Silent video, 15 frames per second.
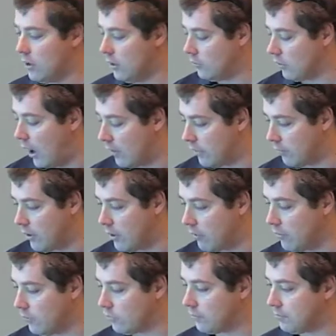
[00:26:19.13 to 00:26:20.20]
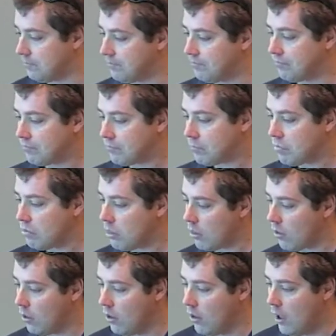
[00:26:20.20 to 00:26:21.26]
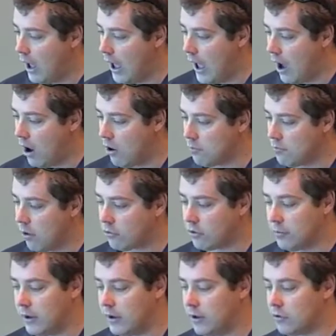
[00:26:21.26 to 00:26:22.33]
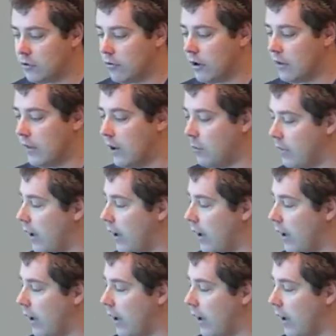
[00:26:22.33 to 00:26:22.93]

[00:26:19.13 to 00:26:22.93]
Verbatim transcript: to other areas. Our multimedia degree there with